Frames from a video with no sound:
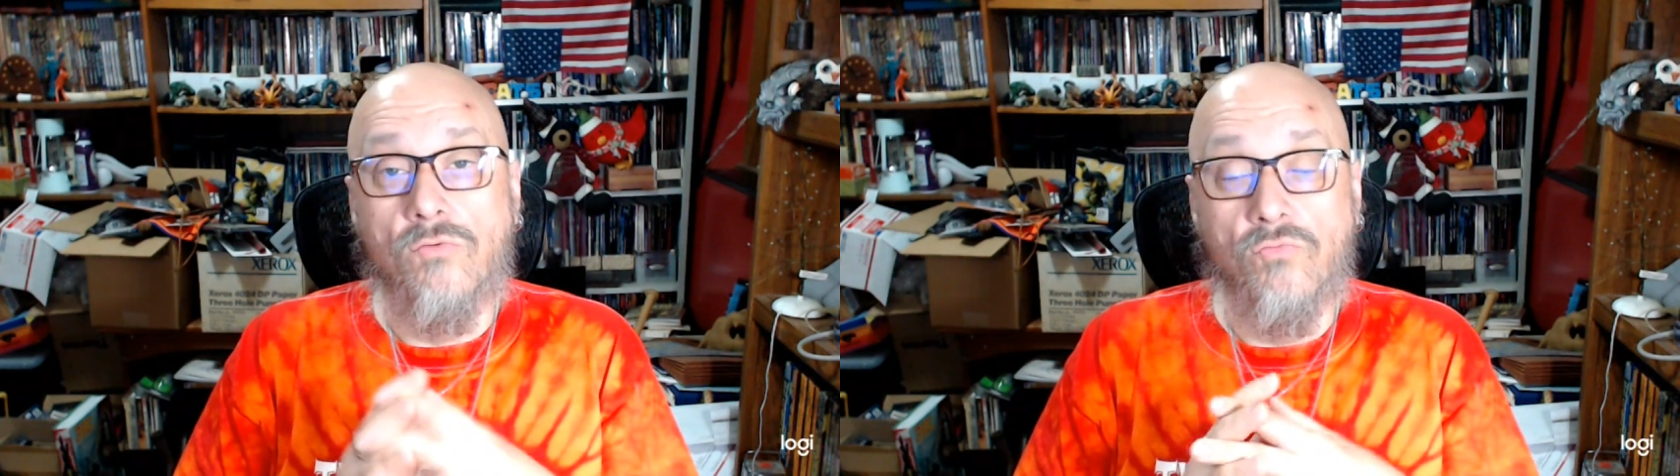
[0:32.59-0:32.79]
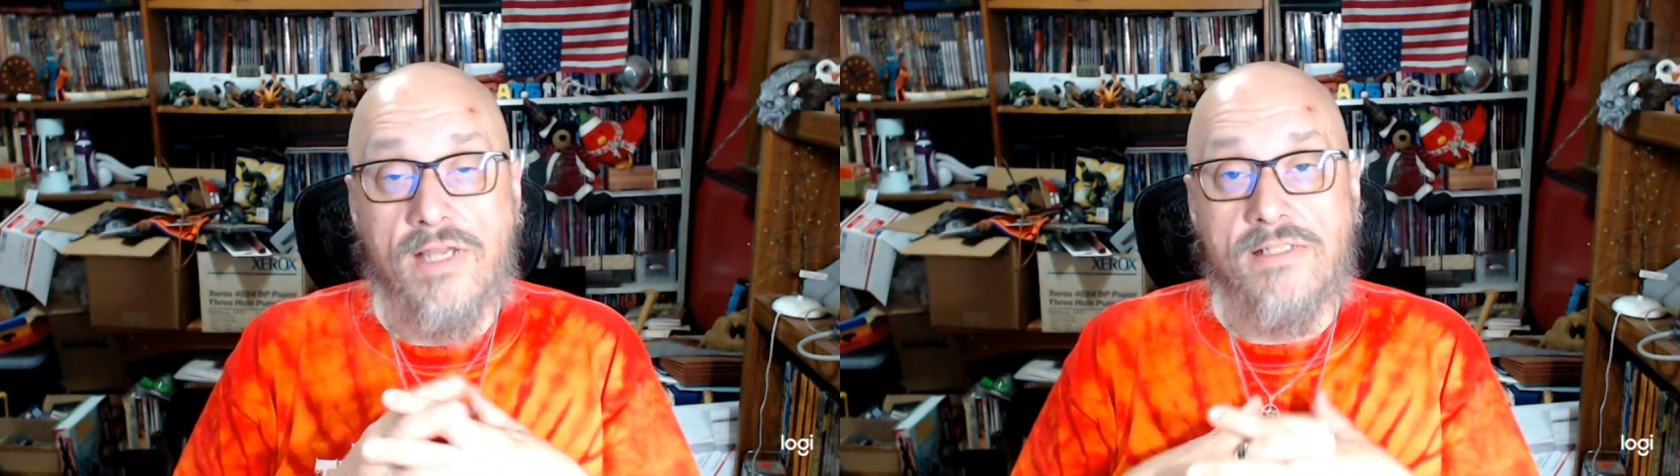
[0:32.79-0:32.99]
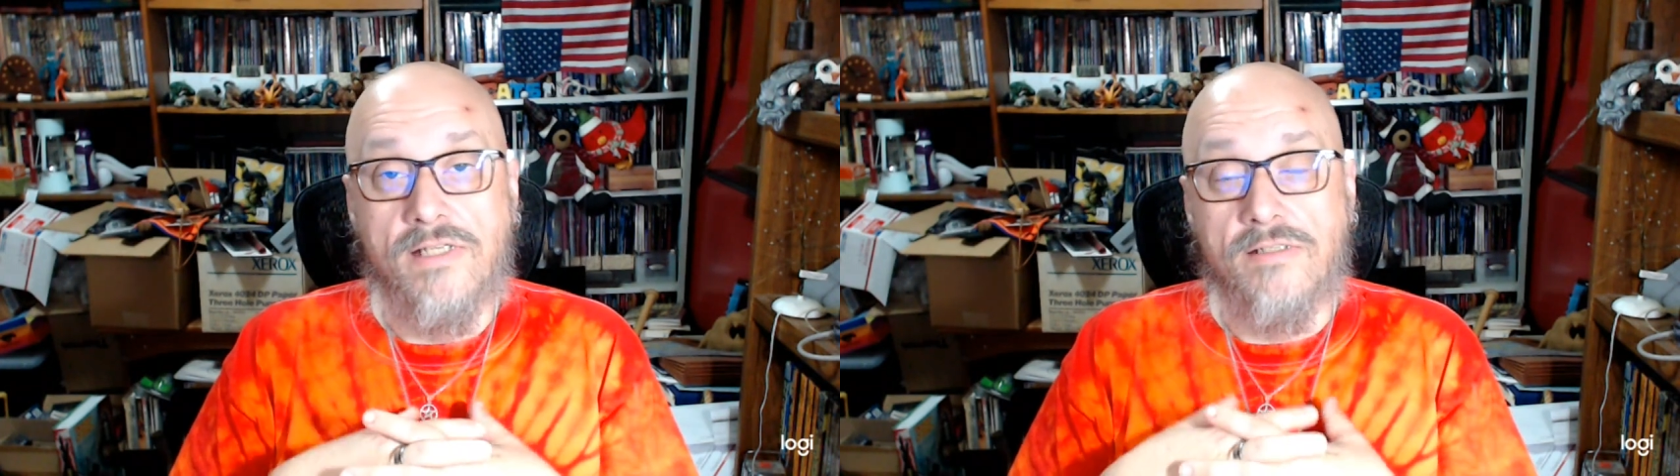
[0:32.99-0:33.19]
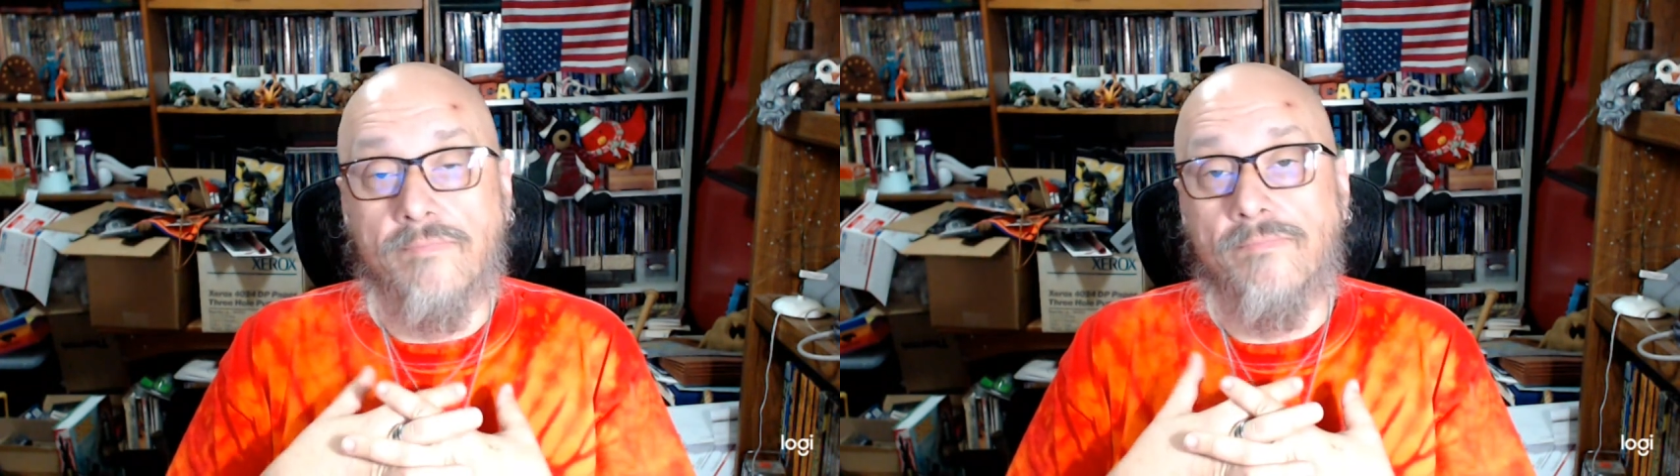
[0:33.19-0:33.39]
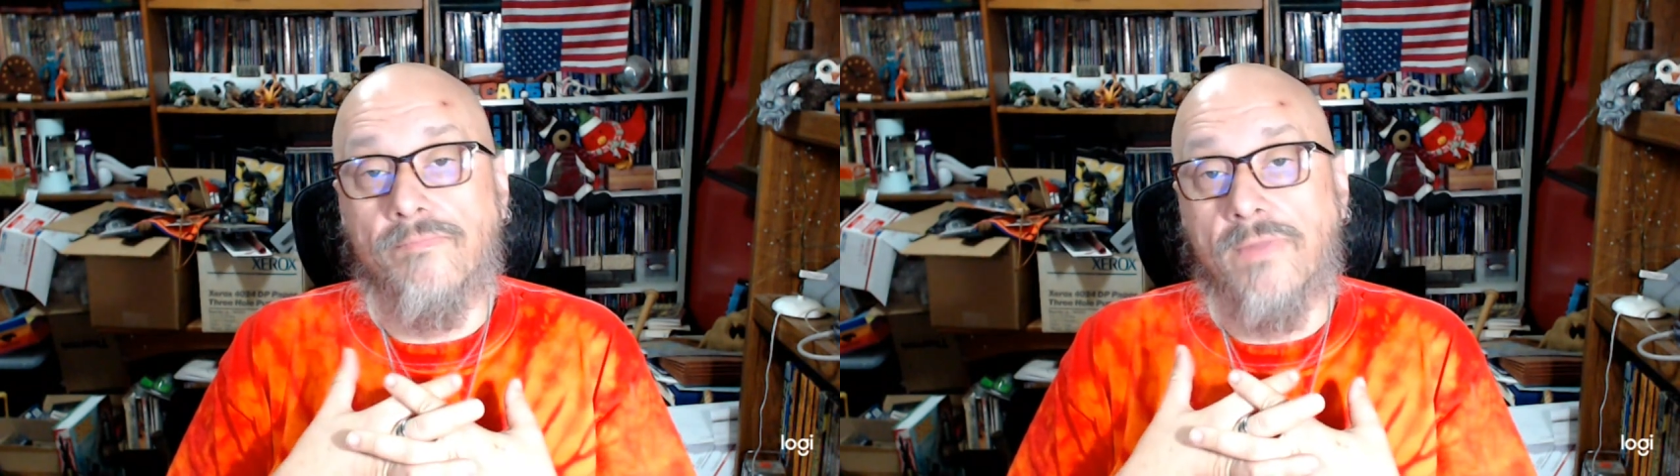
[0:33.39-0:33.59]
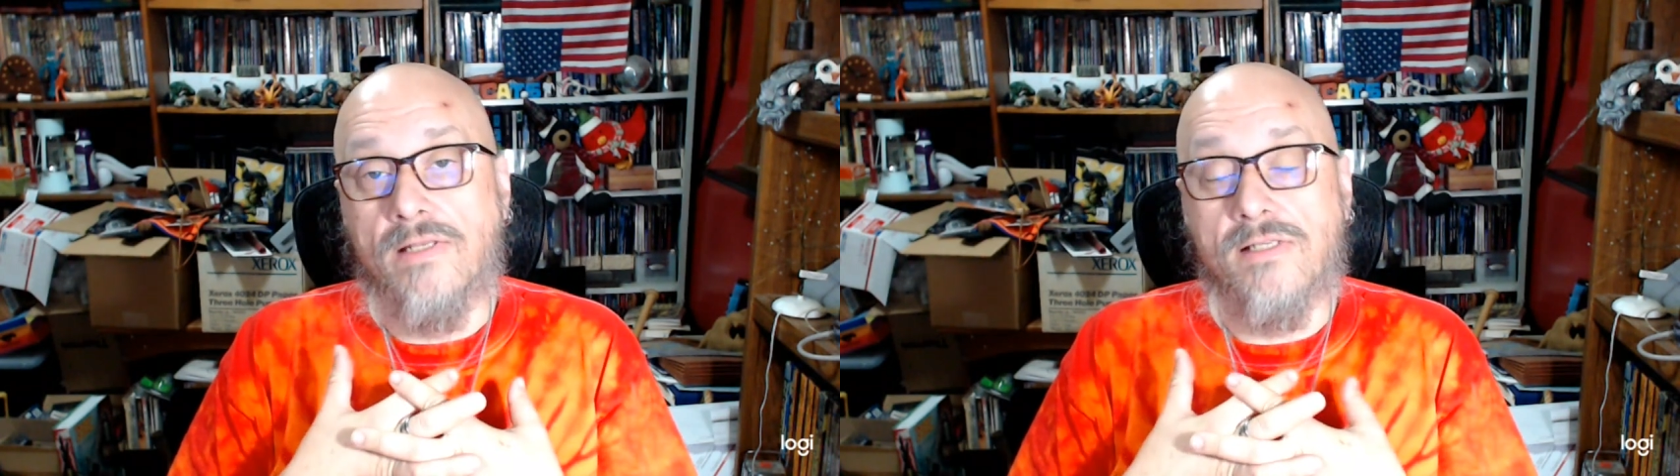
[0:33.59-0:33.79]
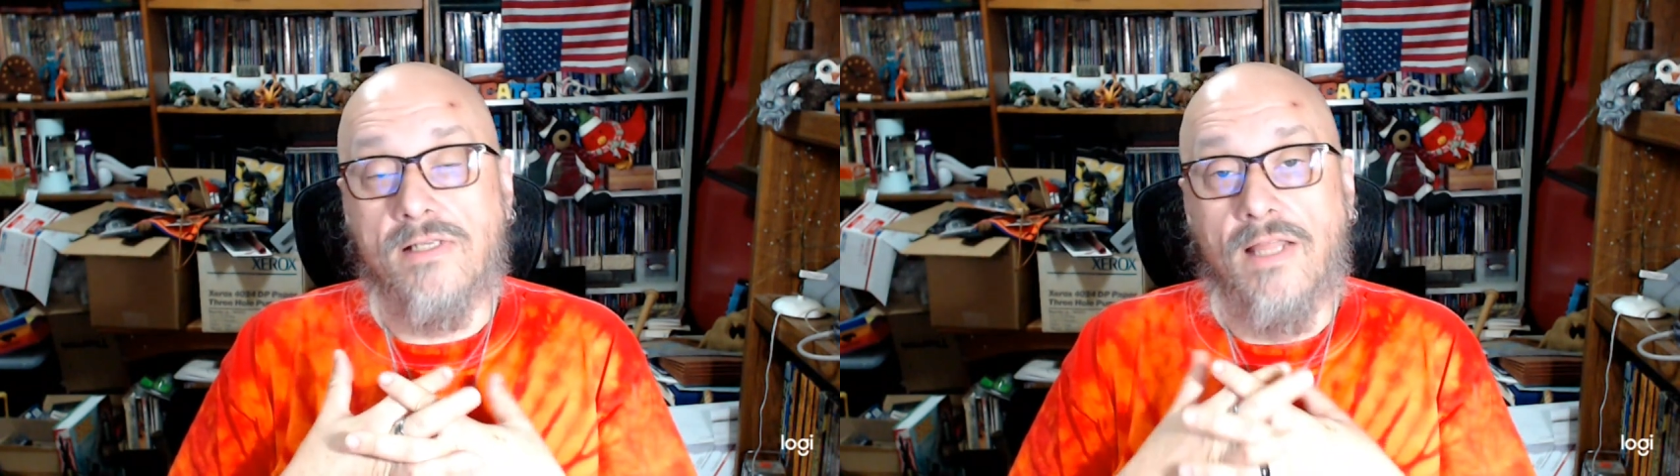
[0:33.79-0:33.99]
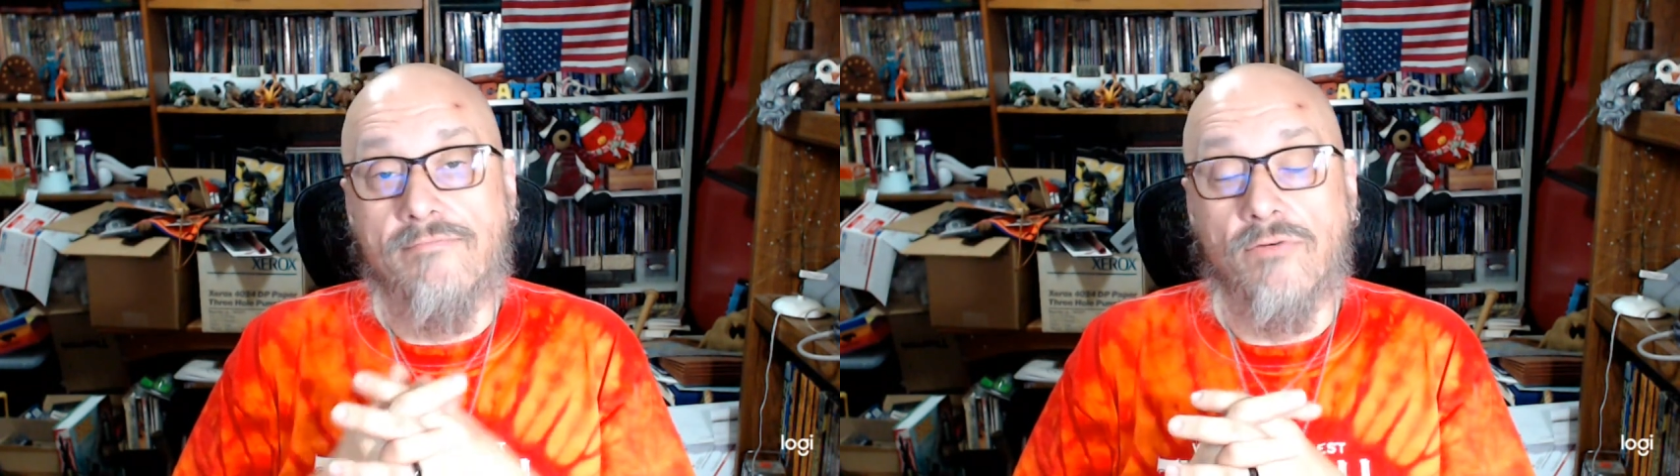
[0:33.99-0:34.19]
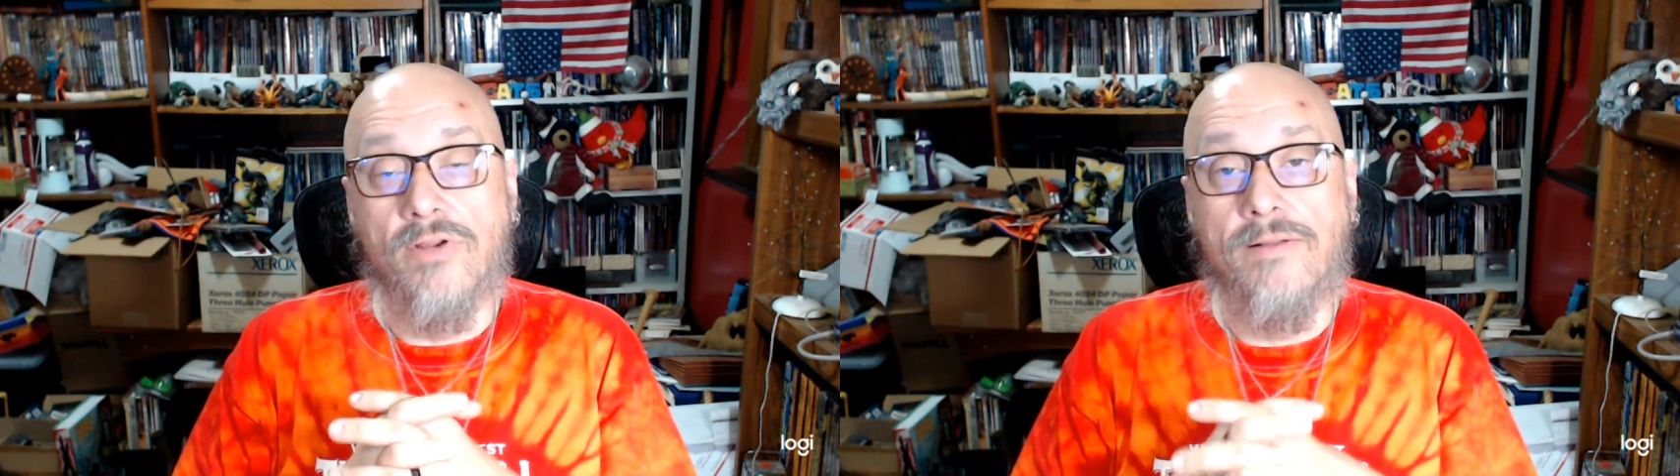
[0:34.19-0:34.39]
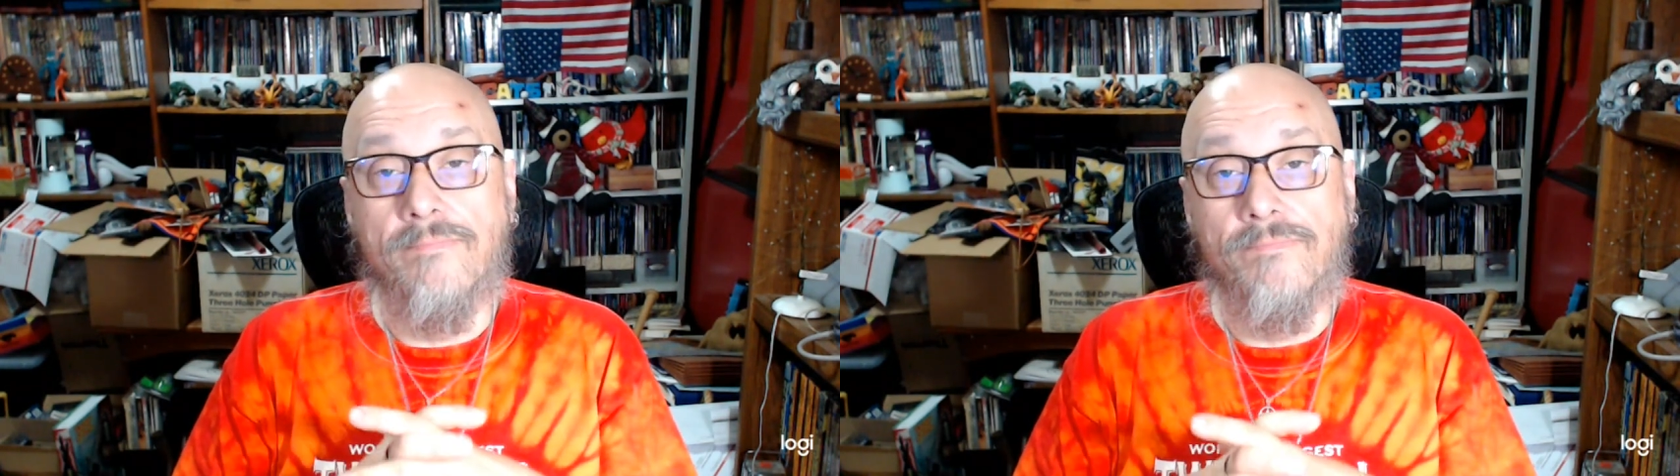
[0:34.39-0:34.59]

racism and slavery